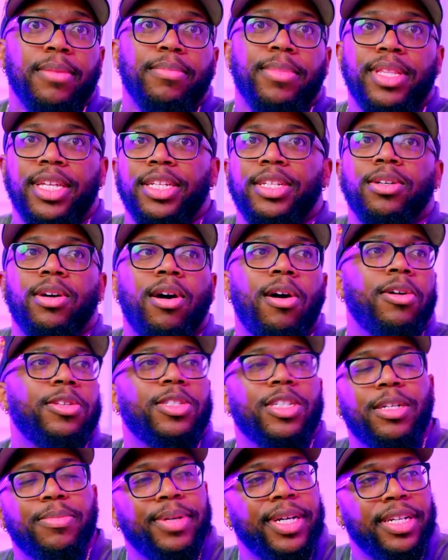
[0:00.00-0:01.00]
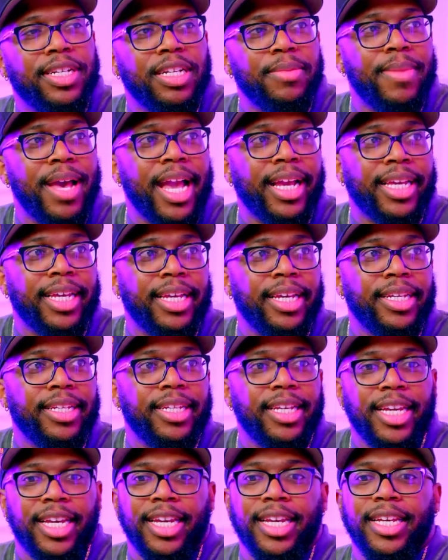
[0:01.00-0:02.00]
But then you'll also complain on the back end.
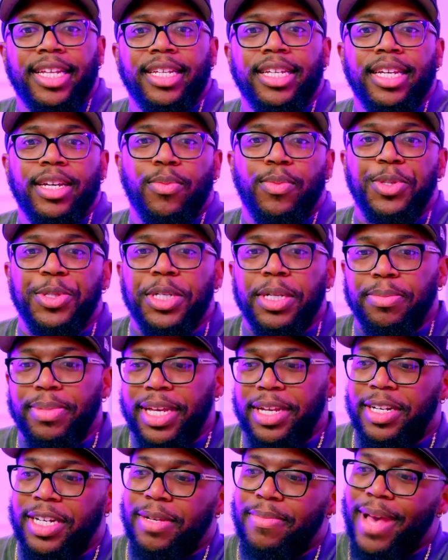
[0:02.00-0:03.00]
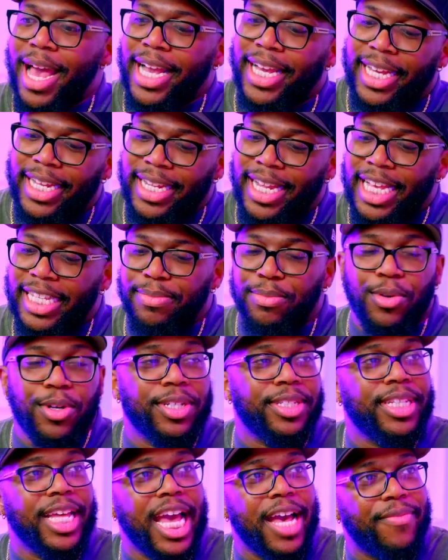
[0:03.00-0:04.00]
And when you complain on the back end, that's more
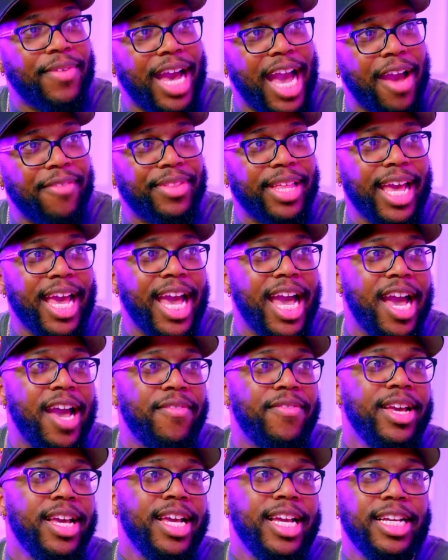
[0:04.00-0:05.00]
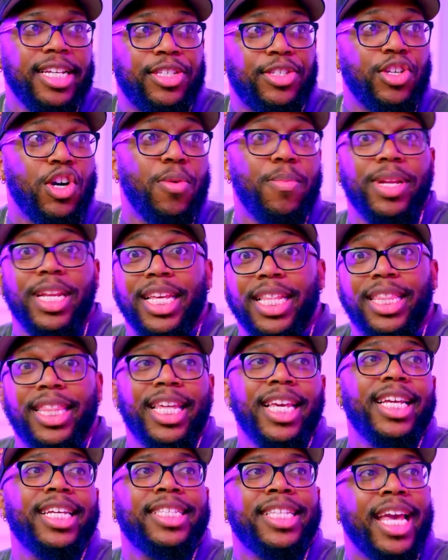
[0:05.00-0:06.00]
staff I have to have. It's so many
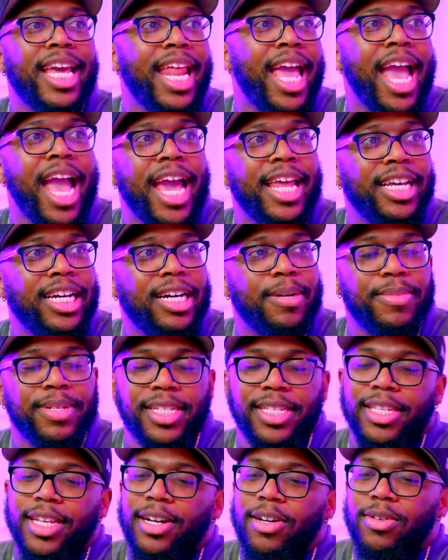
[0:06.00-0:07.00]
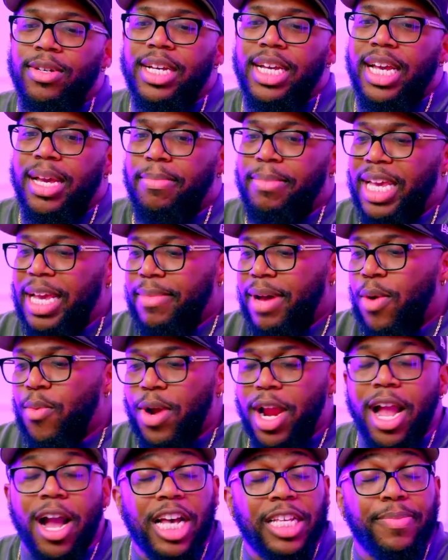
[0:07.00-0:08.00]
things that add up. And so me and my
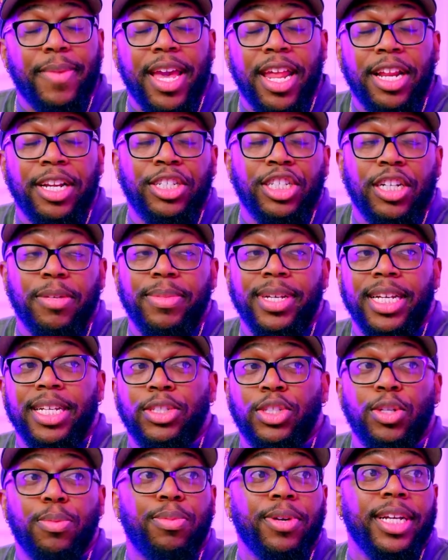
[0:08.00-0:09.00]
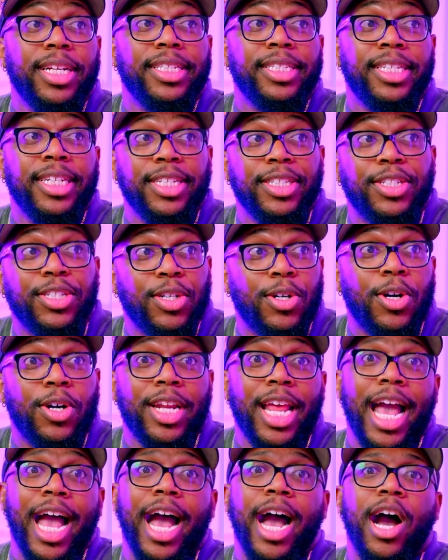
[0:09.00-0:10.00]
warehouse manager are being super intentional on
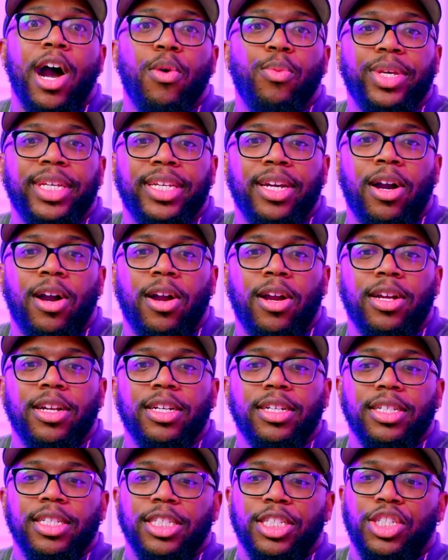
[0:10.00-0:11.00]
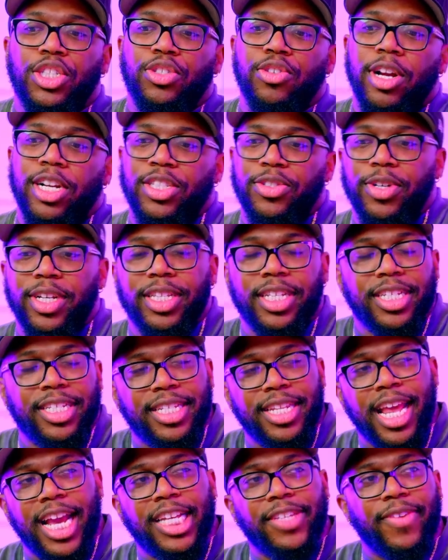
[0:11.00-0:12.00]
how we are structuring this
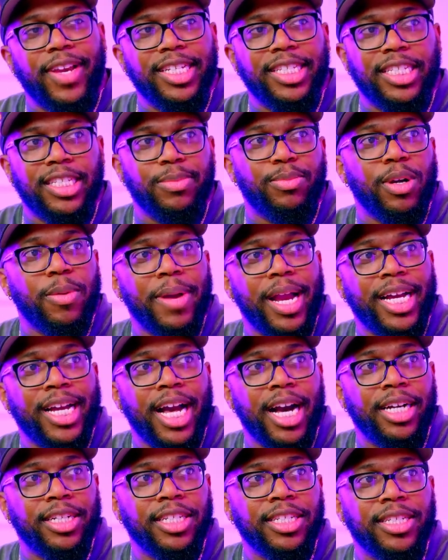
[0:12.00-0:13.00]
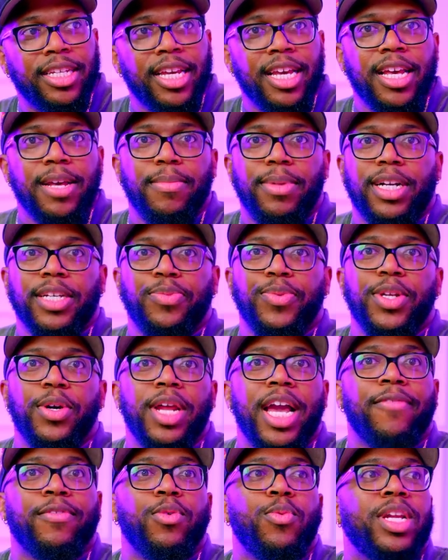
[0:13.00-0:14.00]
next phase of support Black colleges because we
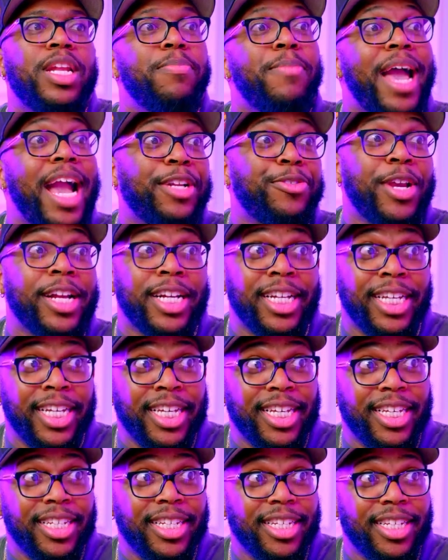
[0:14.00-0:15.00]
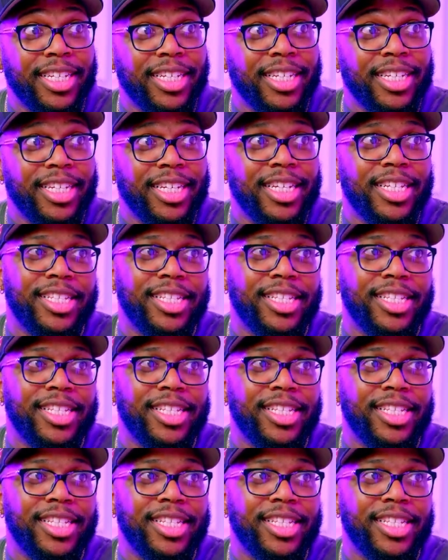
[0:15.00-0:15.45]
don't ever want to backtrack again. Okay.